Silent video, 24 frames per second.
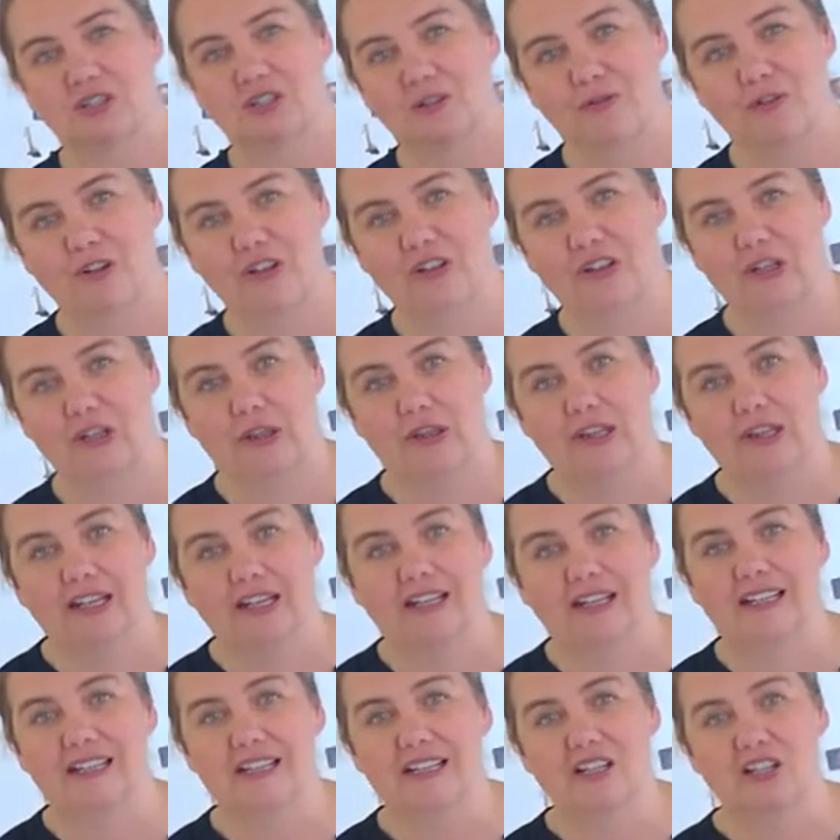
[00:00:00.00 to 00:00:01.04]
to feel it
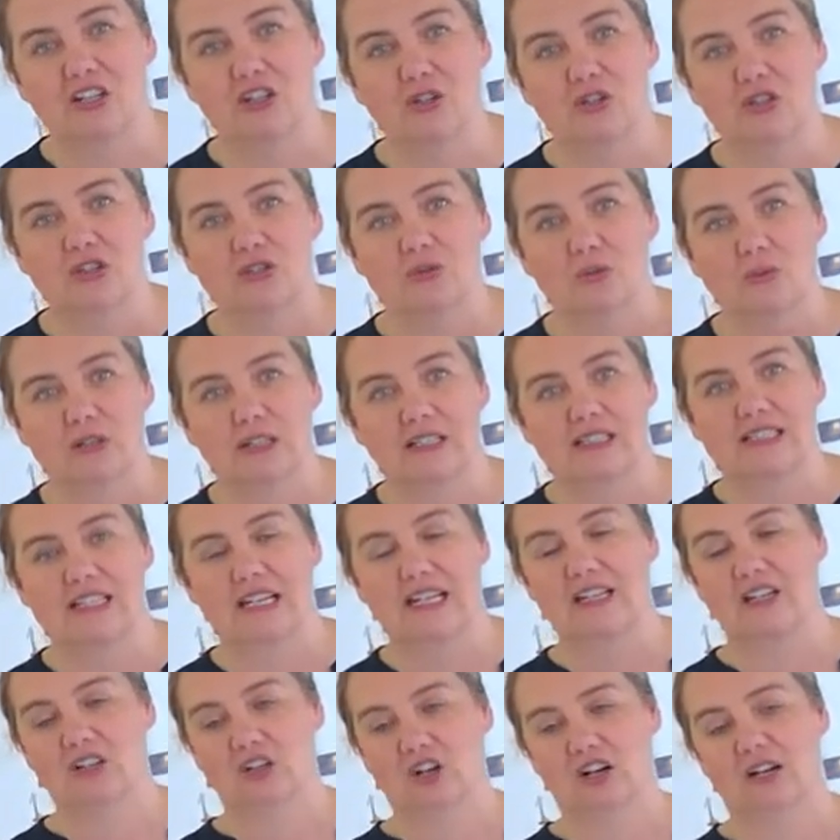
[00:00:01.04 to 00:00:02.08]
thicken, you just want to take
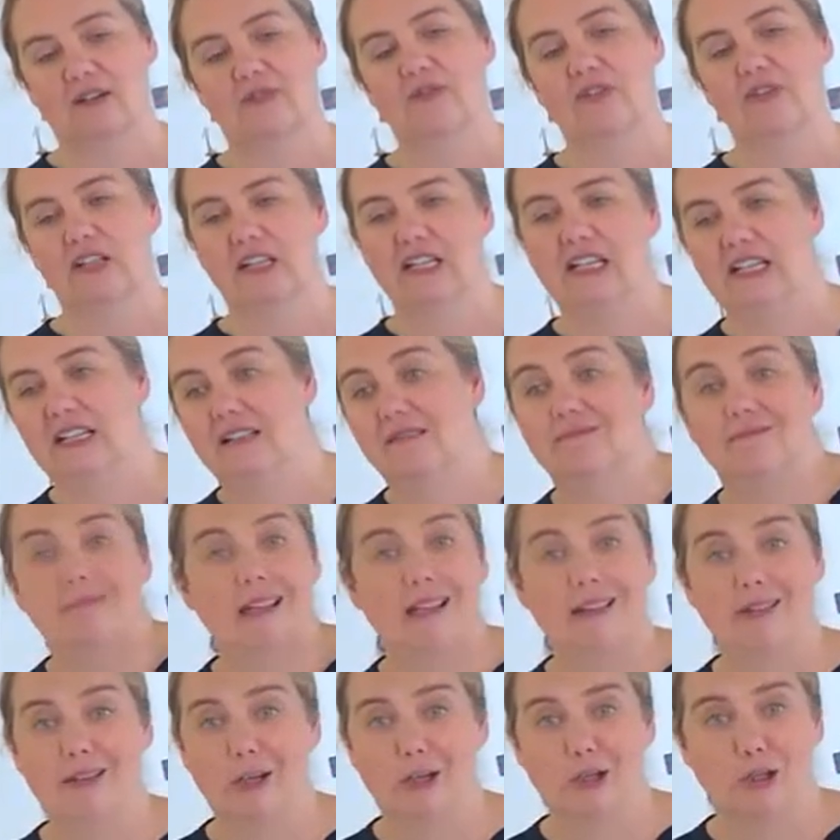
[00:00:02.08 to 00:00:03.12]
it off the heat and
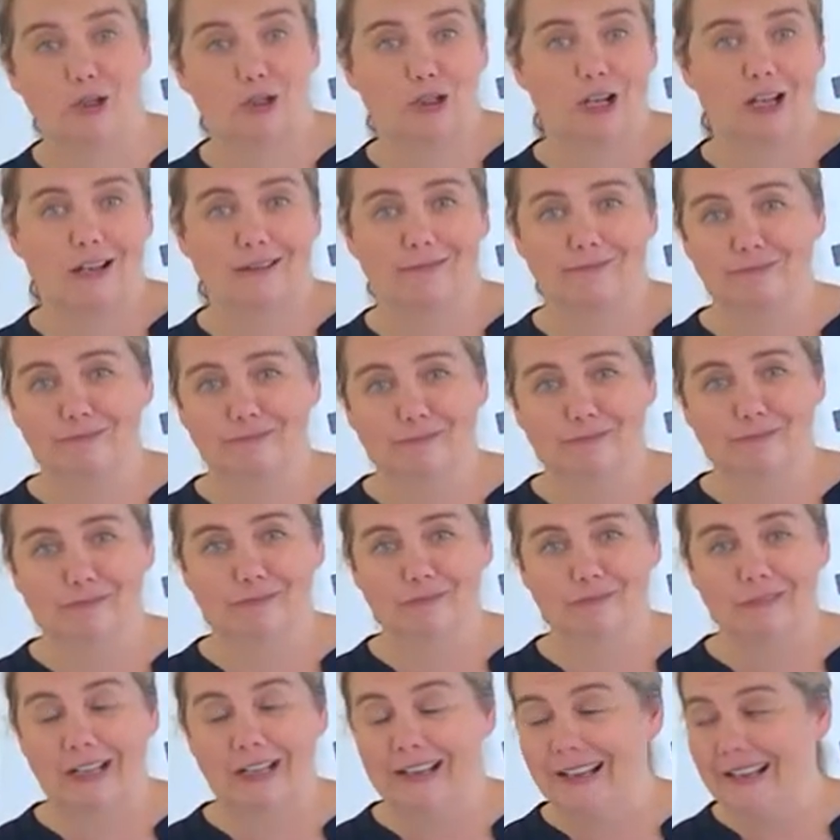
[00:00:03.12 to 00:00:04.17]
then you're done.
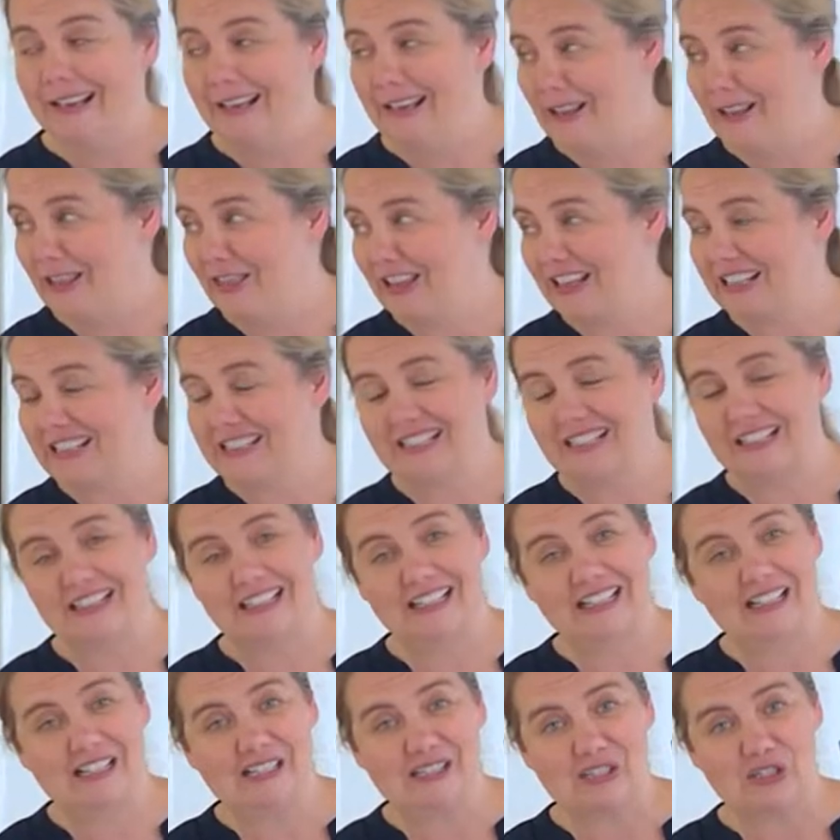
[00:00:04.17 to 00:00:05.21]
That's it,
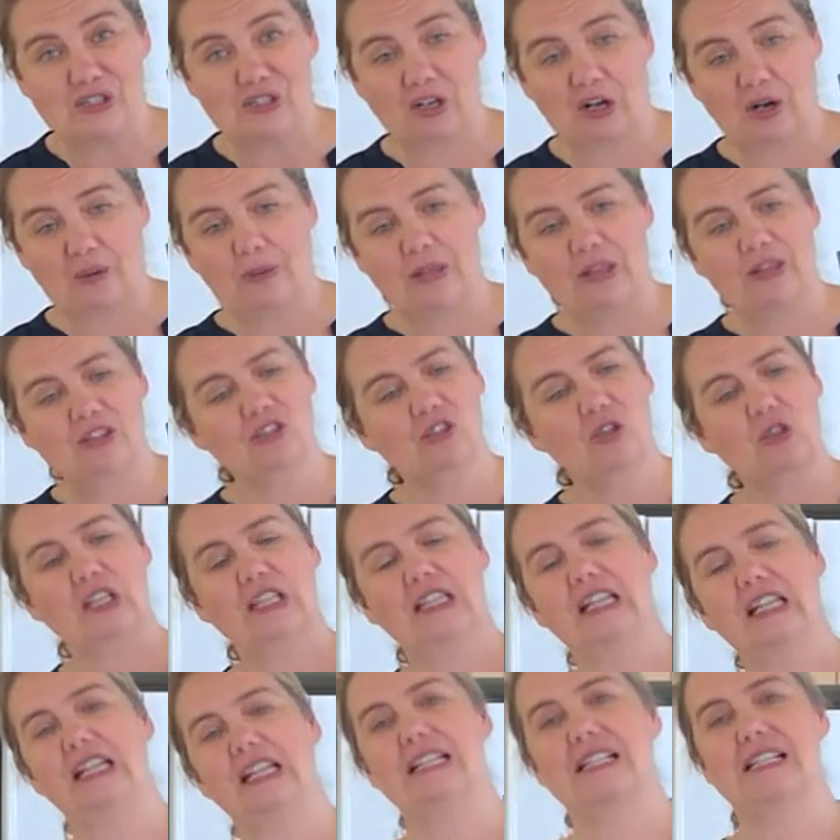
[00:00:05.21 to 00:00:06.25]
ladies and gentlemen. So then
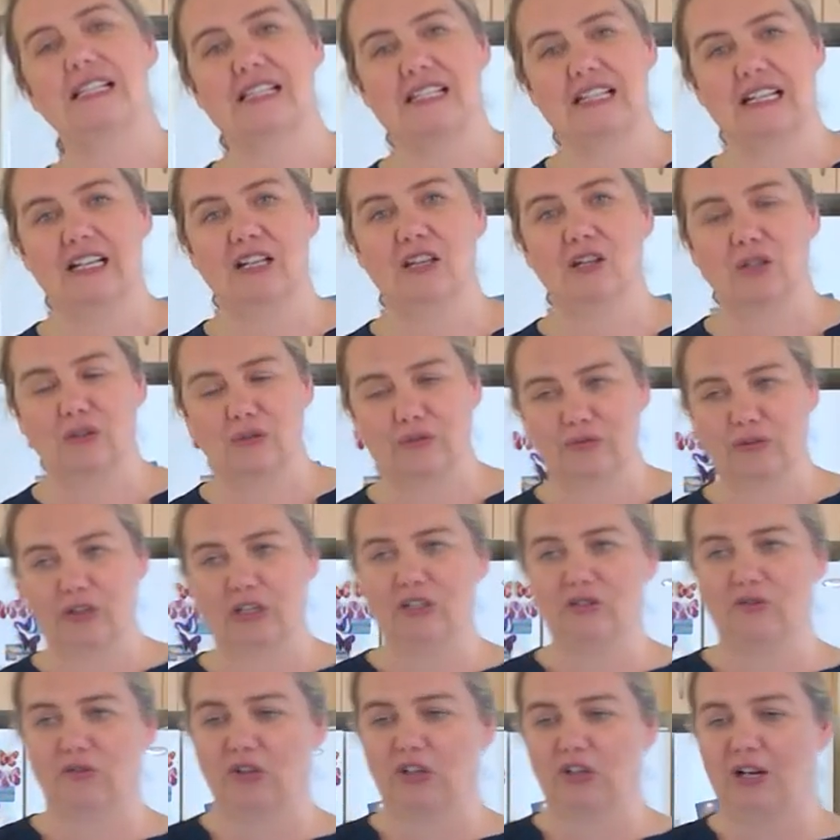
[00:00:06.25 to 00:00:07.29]
let it sit in the fridge
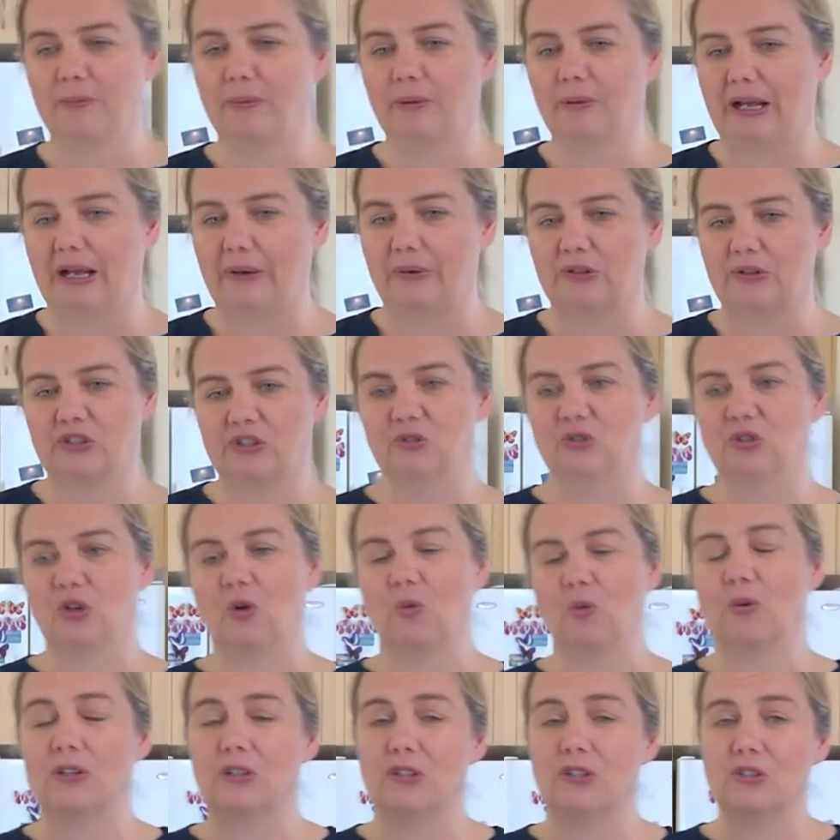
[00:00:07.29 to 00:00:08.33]
for a couple hours. You don't
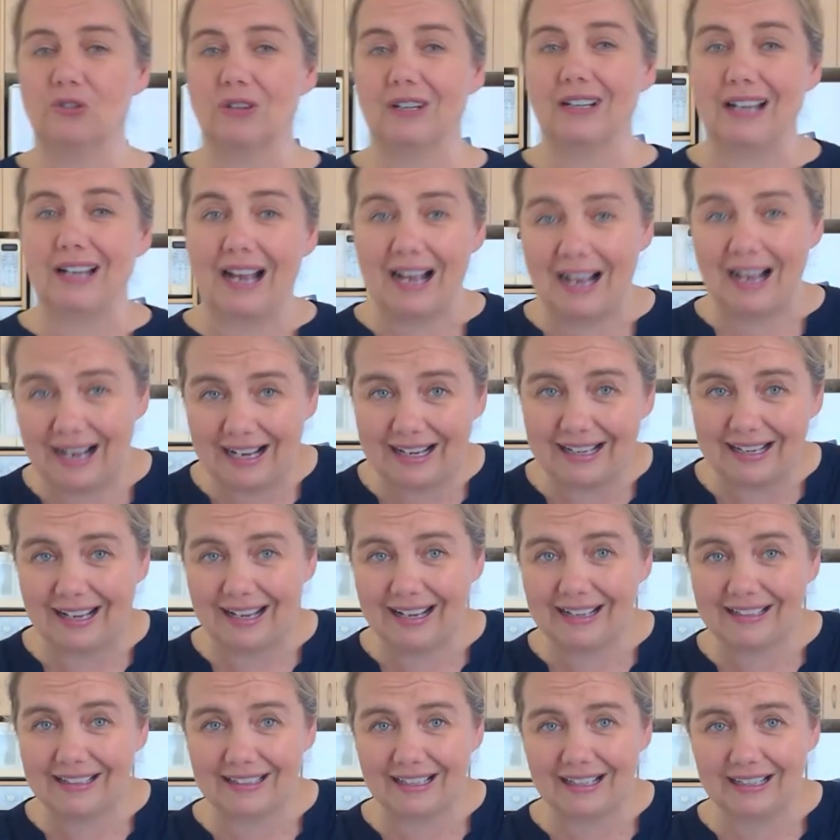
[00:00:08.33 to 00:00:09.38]
want to drink hot
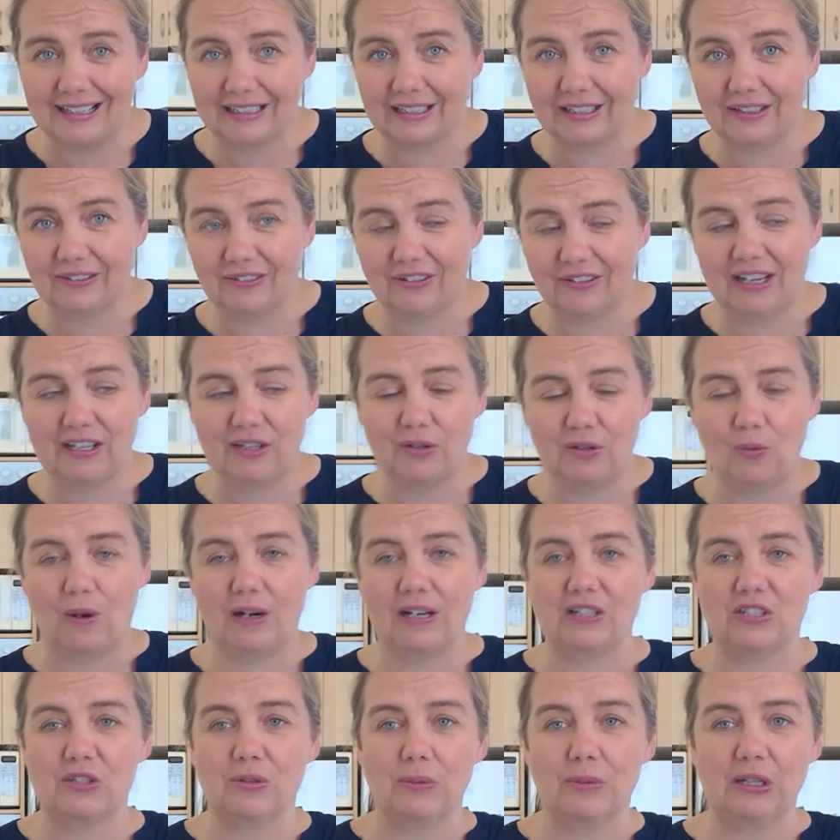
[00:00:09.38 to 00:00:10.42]
eggnog, okay? You want
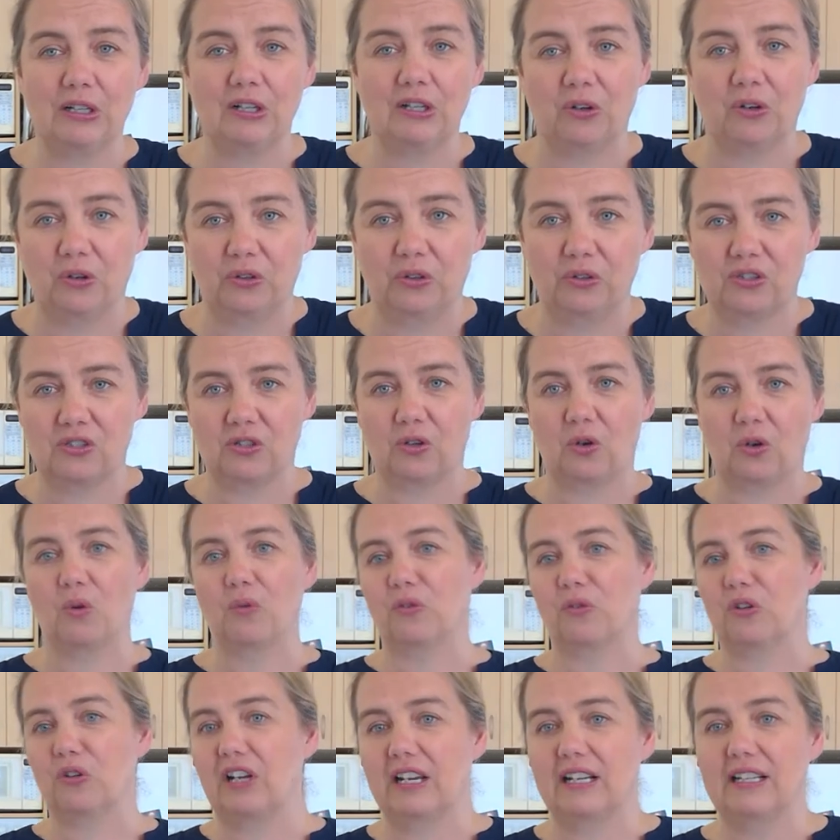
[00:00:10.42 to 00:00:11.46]
it to be cold. So
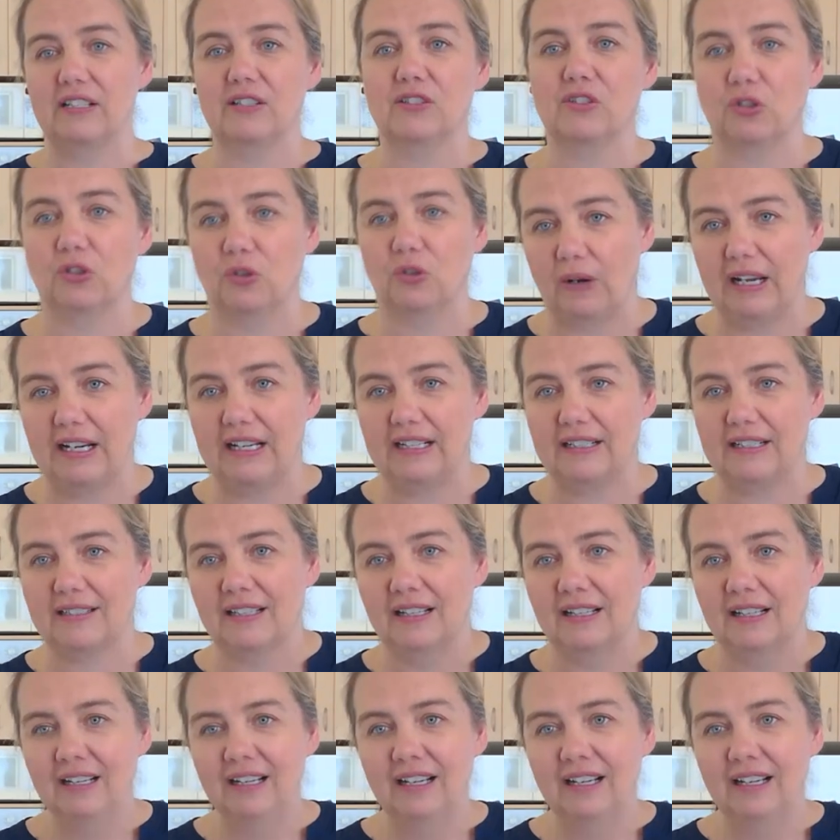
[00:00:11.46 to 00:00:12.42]
overnight is great.